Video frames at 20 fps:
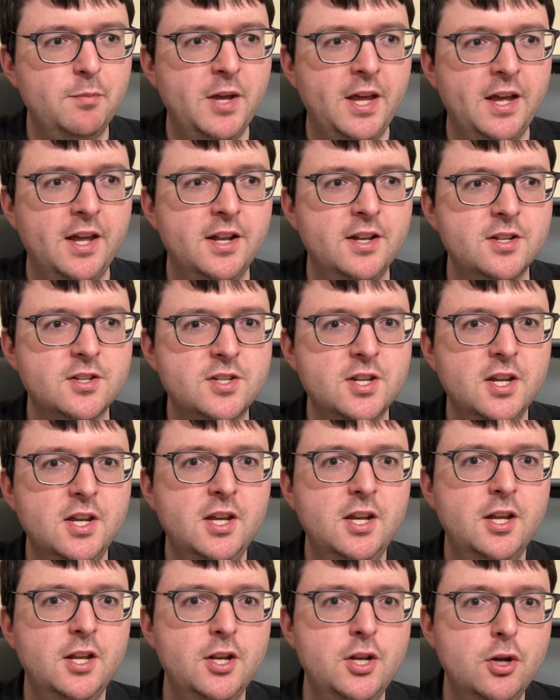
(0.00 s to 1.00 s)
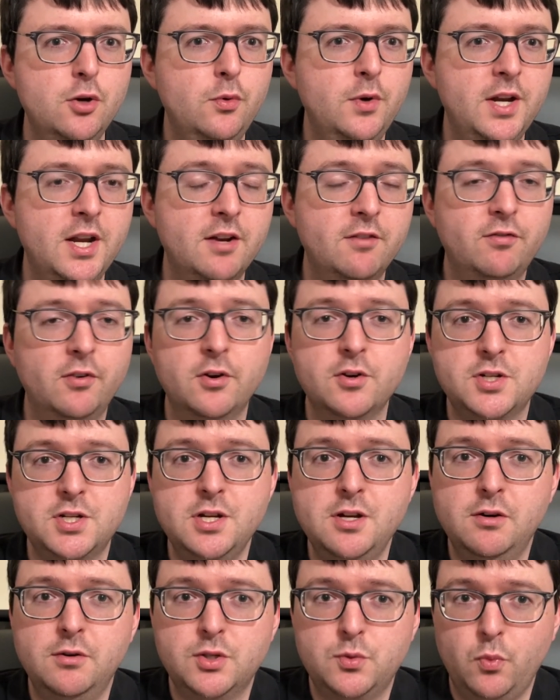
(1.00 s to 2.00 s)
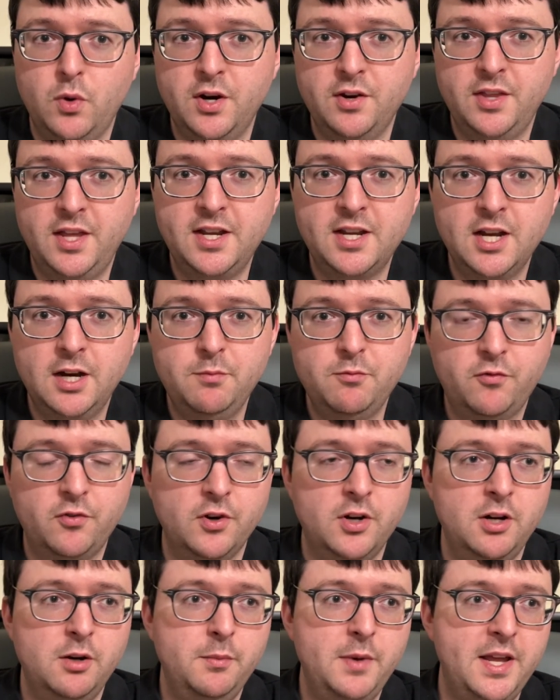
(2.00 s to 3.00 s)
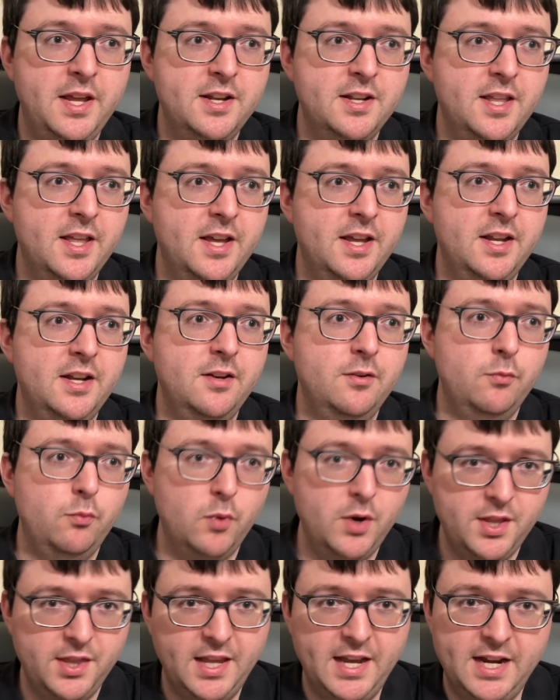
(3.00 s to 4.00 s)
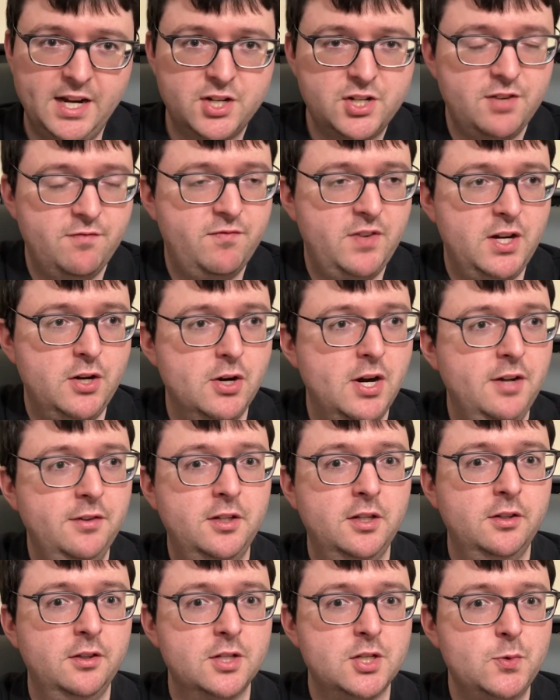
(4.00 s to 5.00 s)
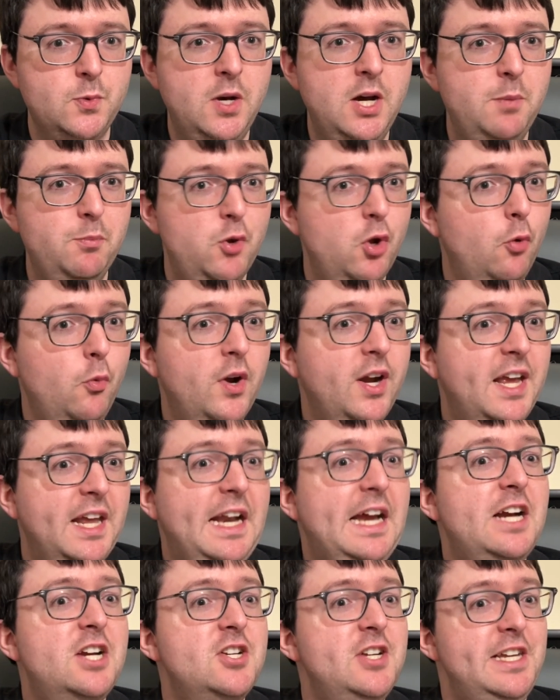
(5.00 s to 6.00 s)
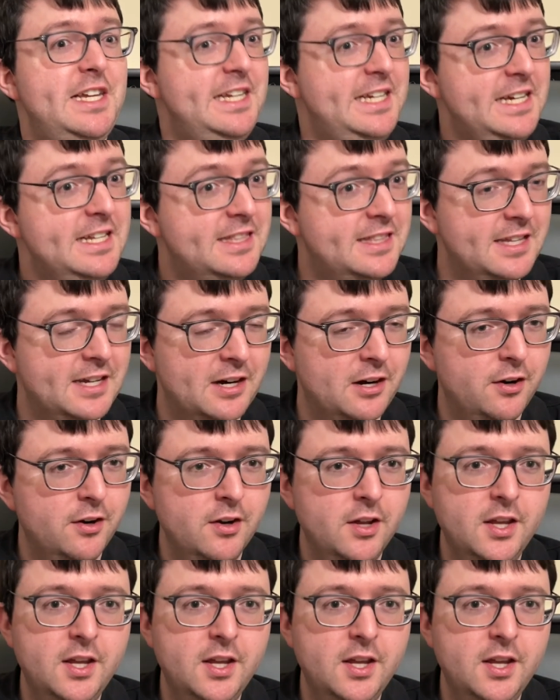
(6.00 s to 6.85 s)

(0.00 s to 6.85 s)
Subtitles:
And no one at first knows where they come from. And then when they actually figure out they're in the swamp, no one can actually get there.